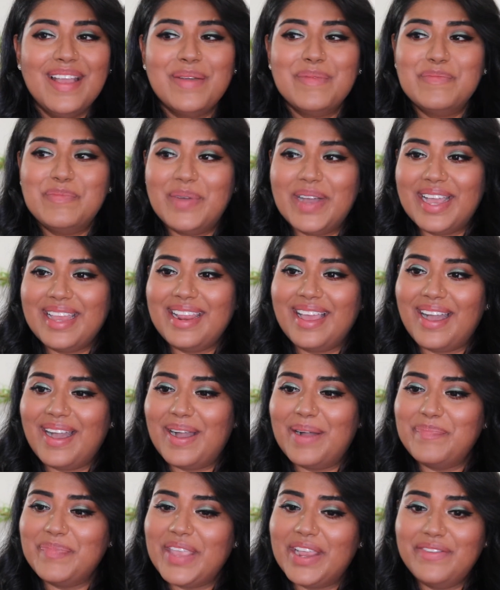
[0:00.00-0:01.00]
But
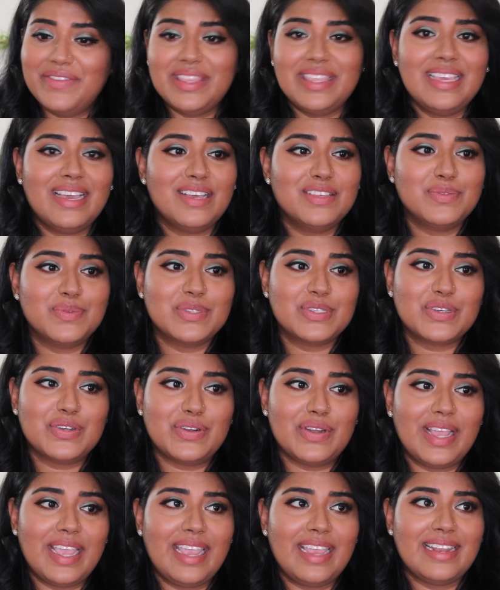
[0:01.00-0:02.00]
everything else was
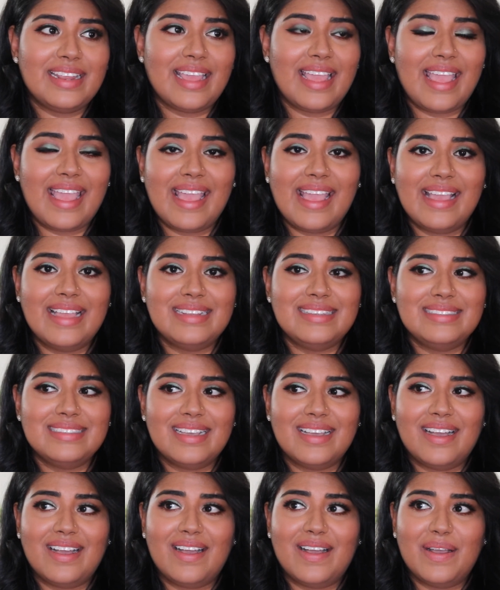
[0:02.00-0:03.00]
great, and
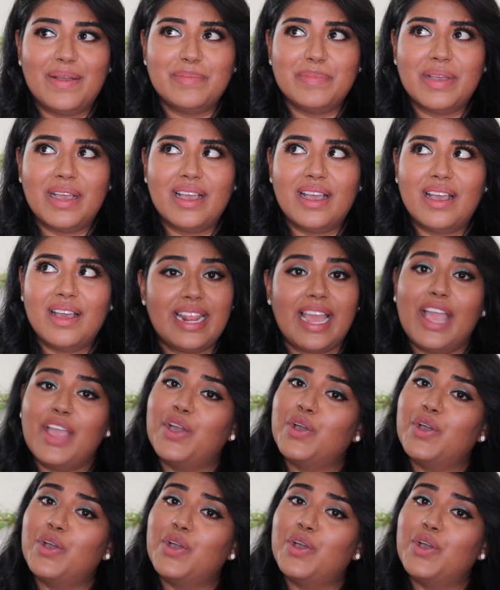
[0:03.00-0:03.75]
I